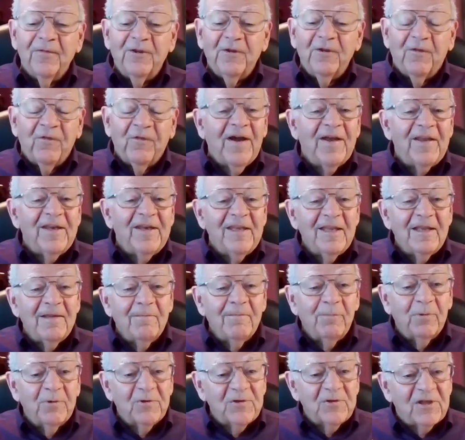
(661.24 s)

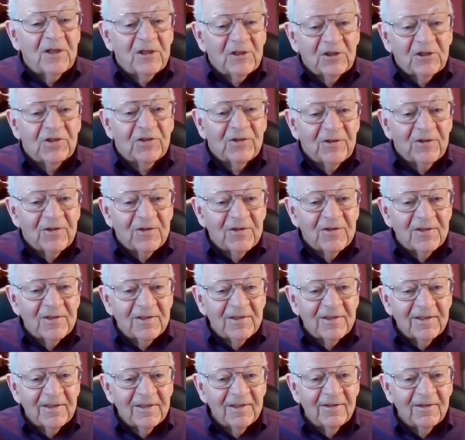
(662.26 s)
defining
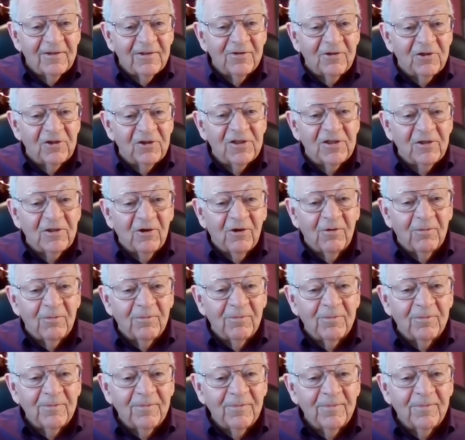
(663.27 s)
positions in the genome.